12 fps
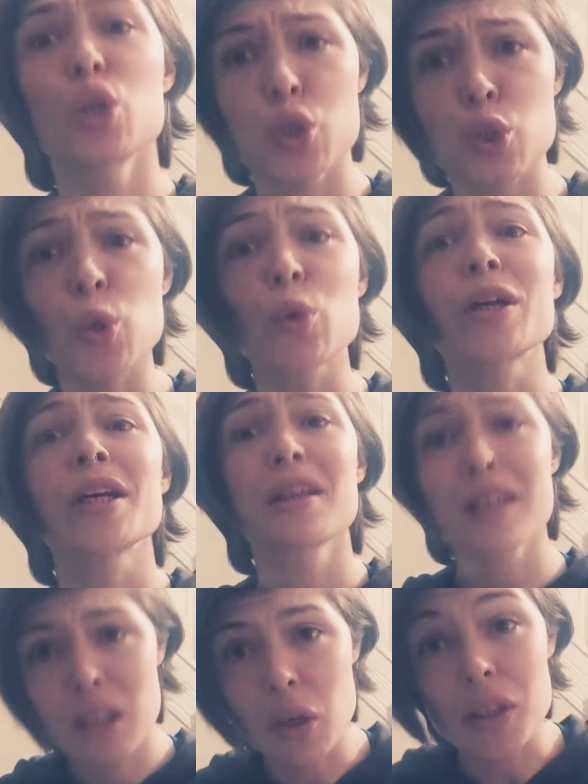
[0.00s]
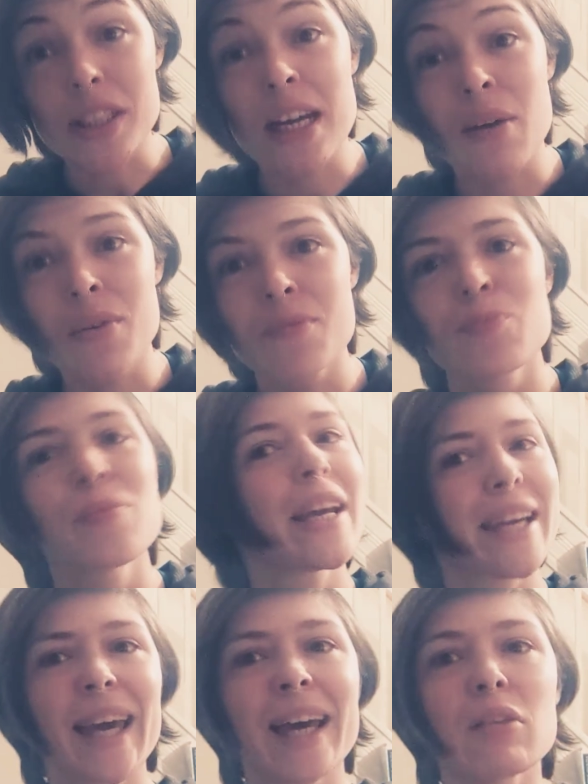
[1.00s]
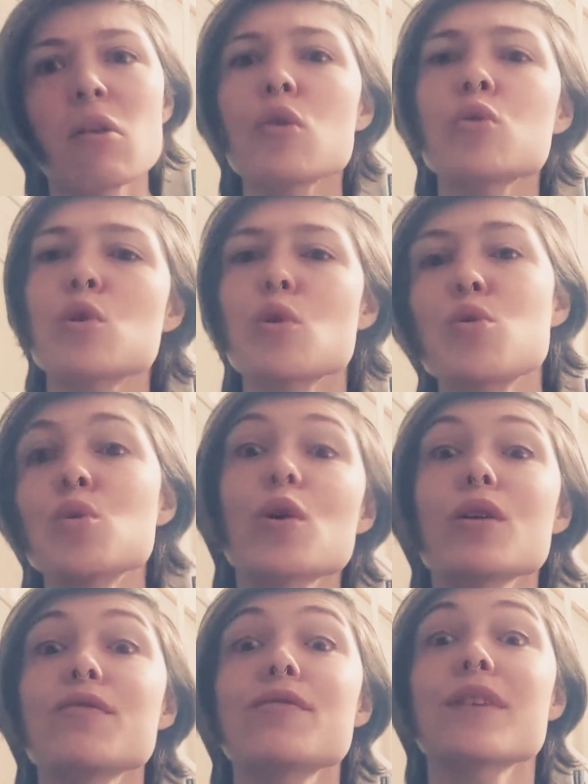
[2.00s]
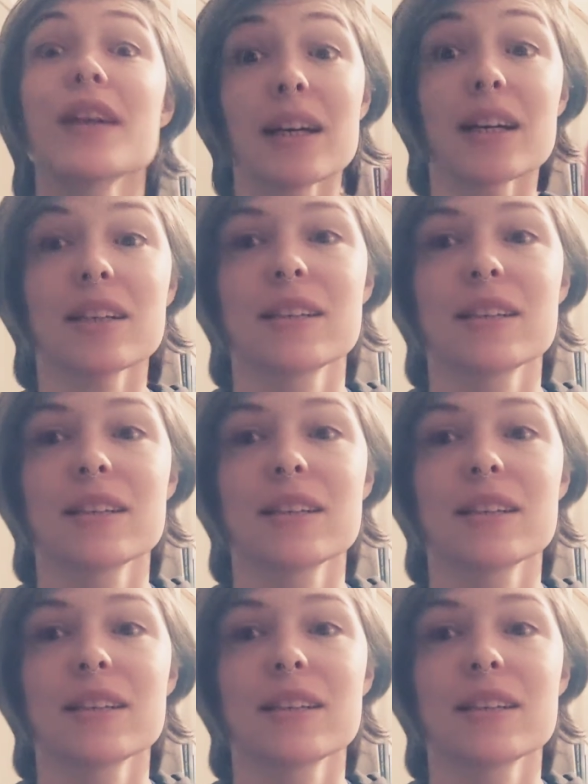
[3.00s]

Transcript: during lockdown. It can, so do not fear.